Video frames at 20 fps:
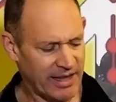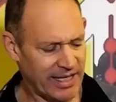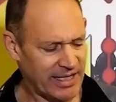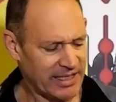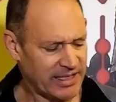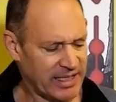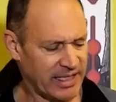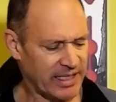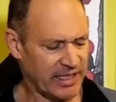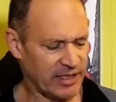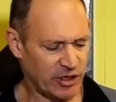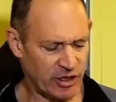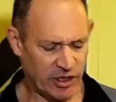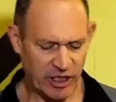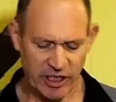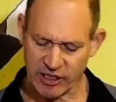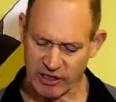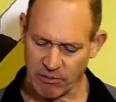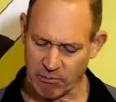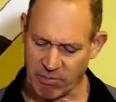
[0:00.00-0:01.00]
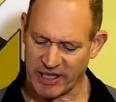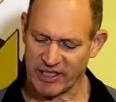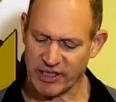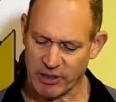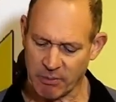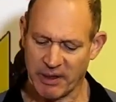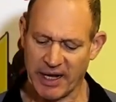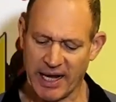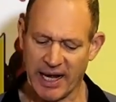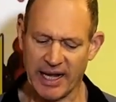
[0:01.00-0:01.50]
this is just a bunch
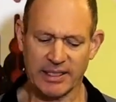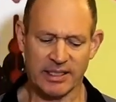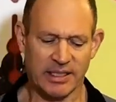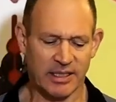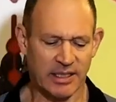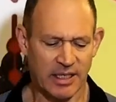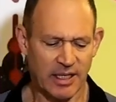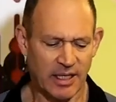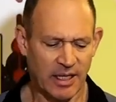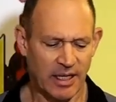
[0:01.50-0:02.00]
of parts